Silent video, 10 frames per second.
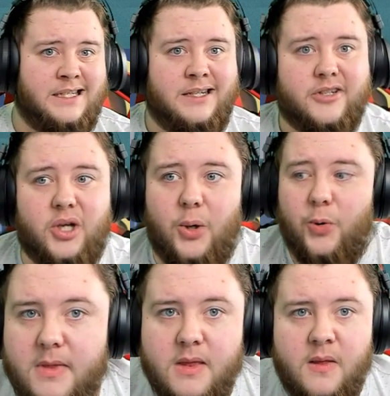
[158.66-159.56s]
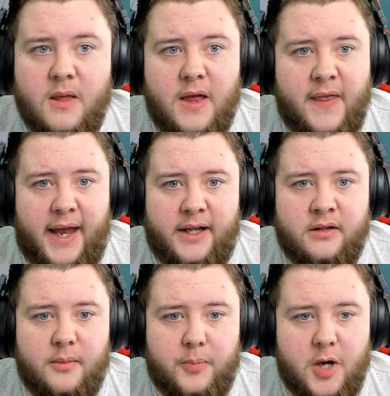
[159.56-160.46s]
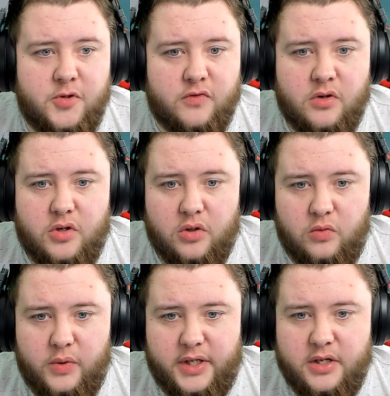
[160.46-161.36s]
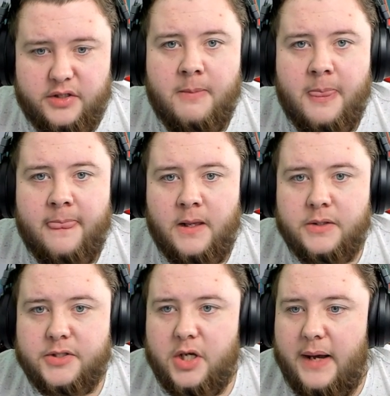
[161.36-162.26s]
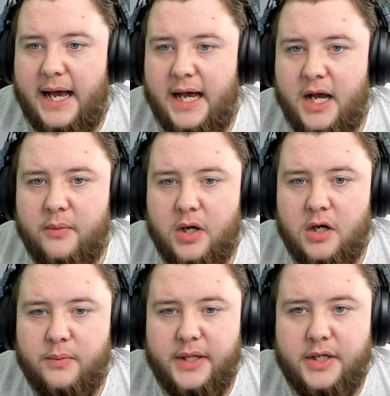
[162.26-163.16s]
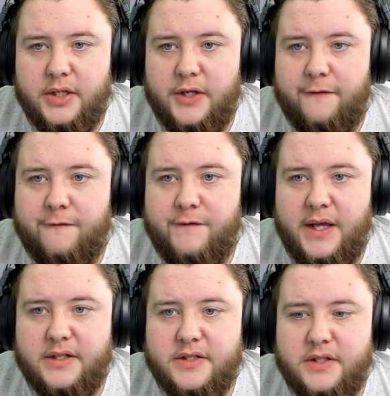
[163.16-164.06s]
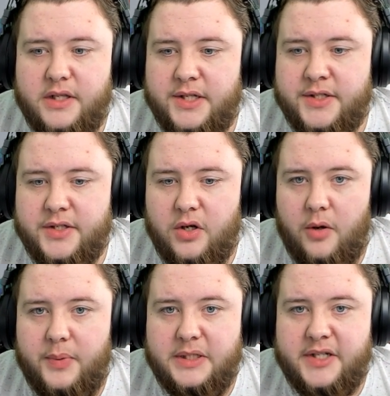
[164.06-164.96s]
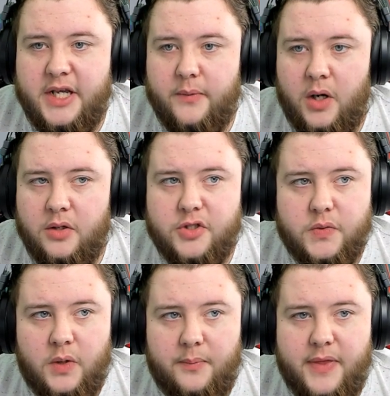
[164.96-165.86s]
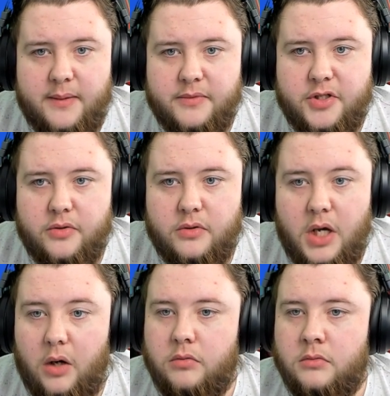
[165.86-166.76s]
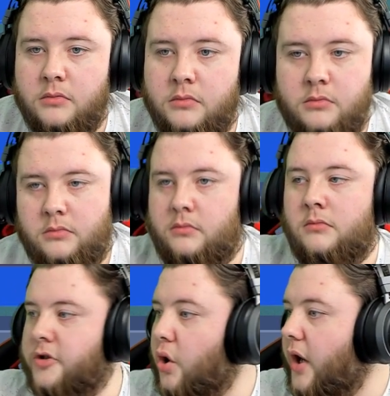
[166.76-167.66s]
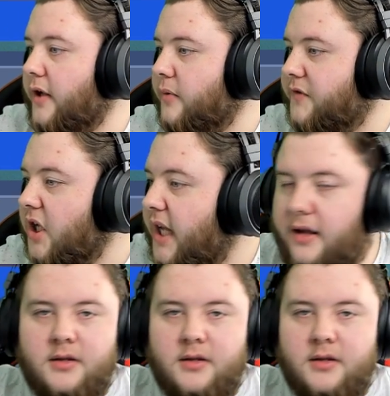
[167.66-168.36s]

So, and then, Bob's your uncle. We're good. So, how are we going to fix this up? i tell you what. Swap them to... Oh. Sorted. We've done it.